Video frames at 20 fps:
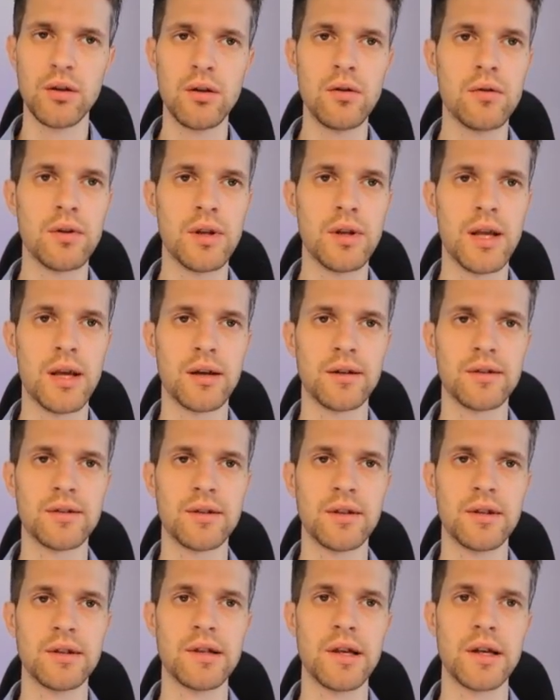next
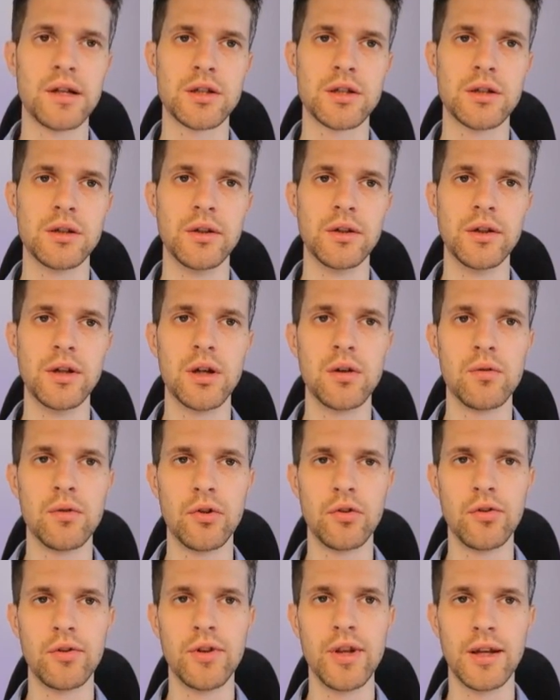is actually go
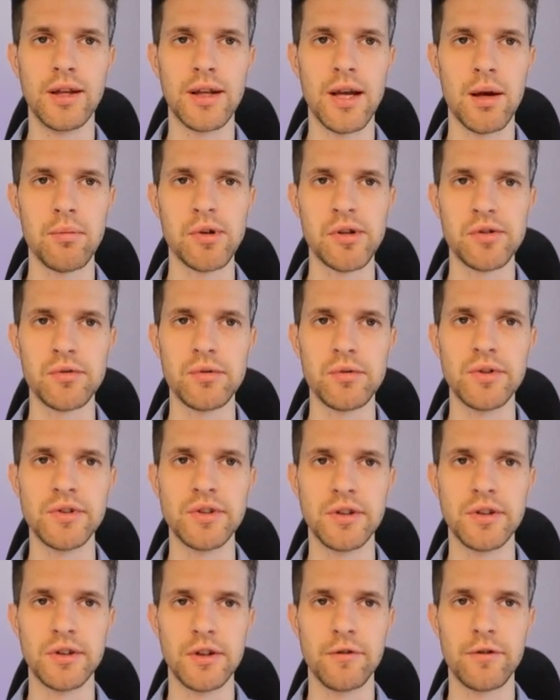into Dynamics
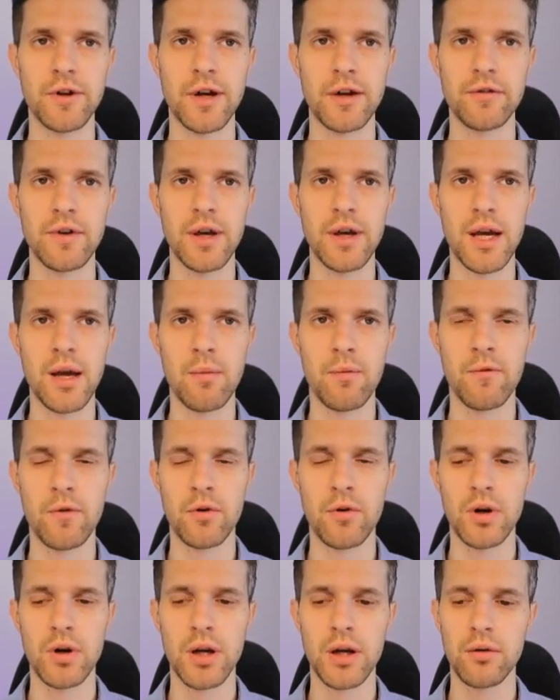365 app for
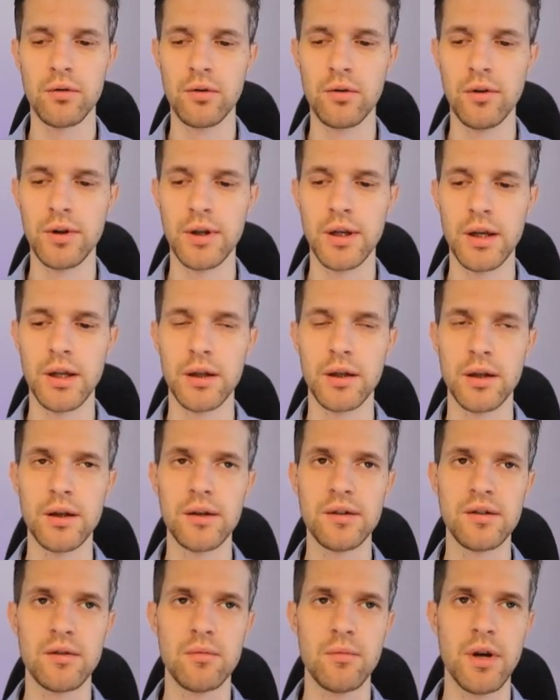Outlook and
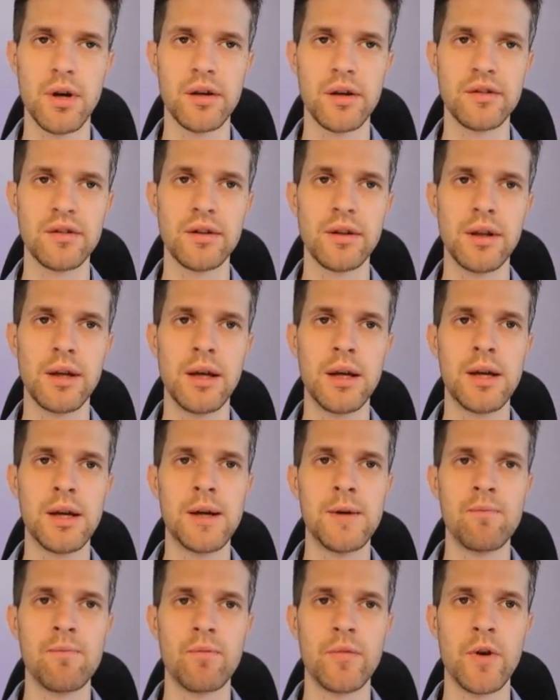customize it.
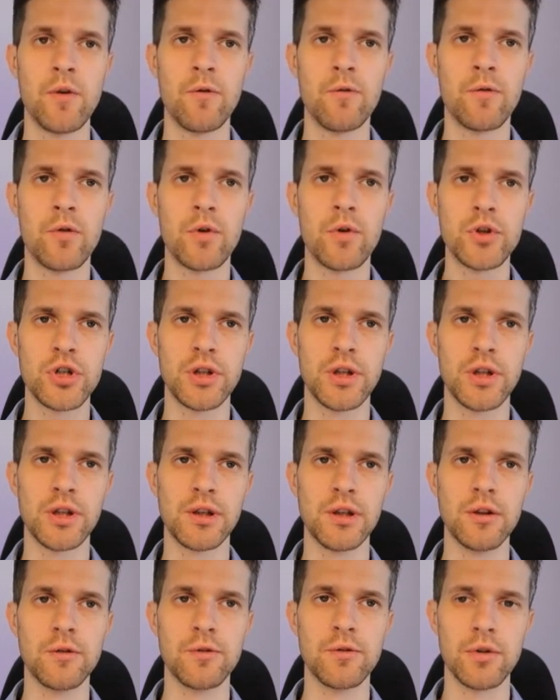Now,
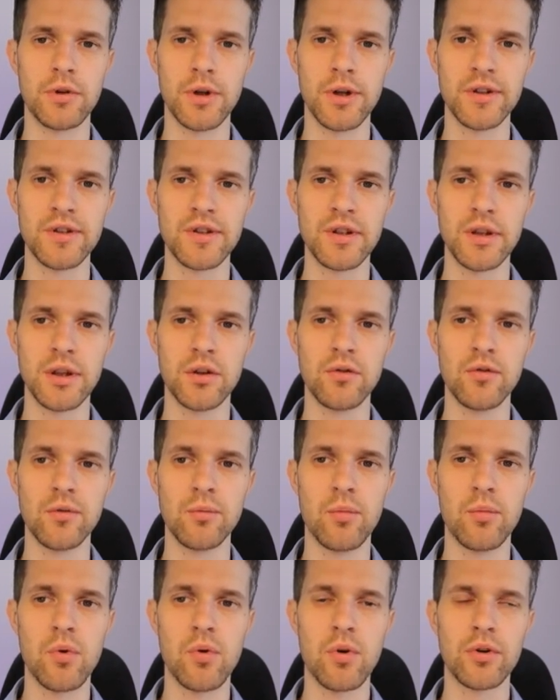fortunately for us, it
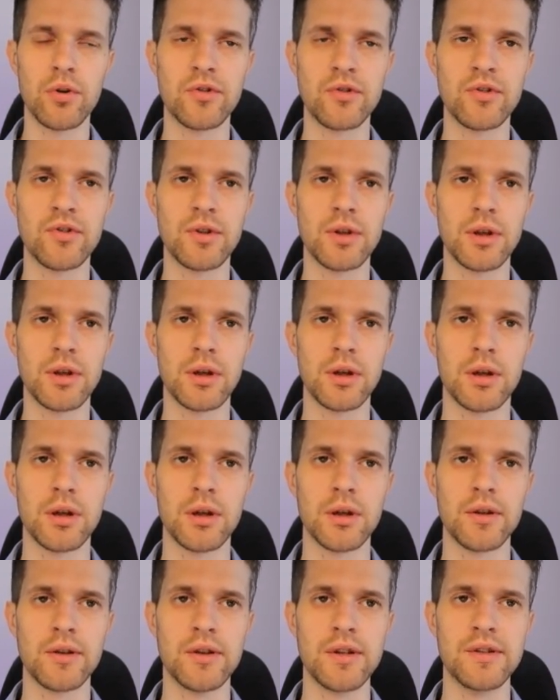supports
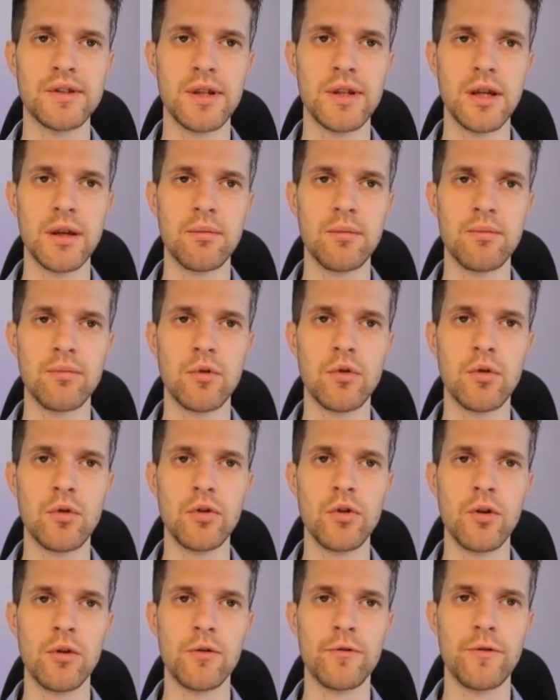the same good
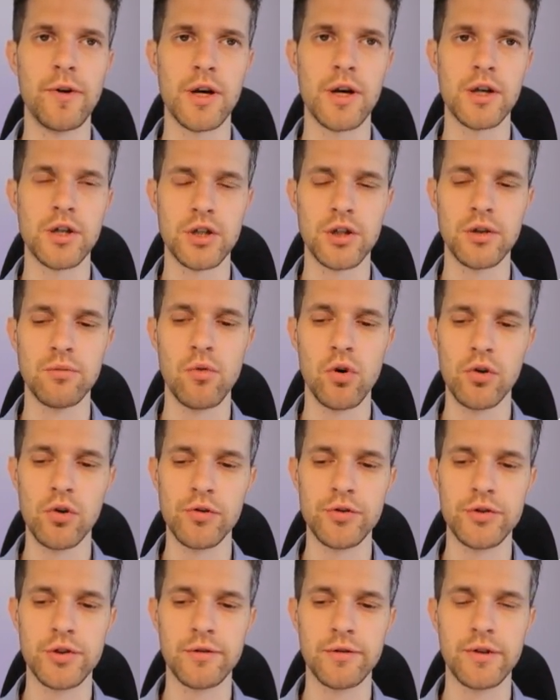old-fashioned
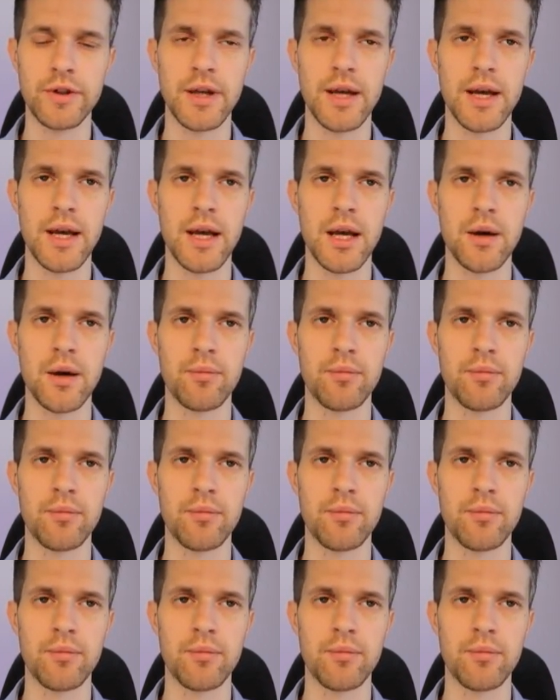model-driven app